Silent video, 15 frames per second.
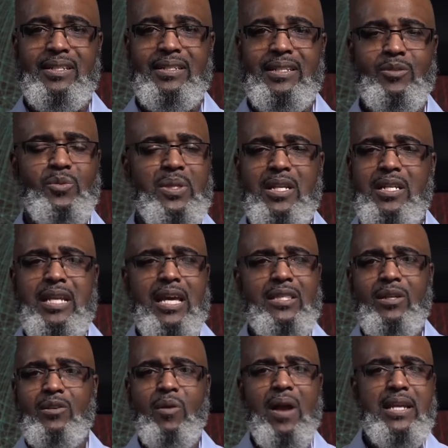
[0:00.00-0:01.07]
That's what the death
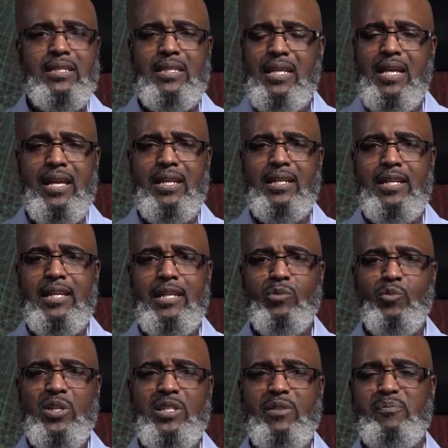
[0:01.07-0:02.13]
of Christ did,
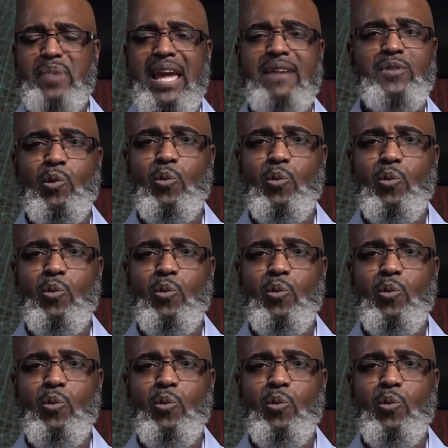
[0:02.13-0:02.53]
was to pave the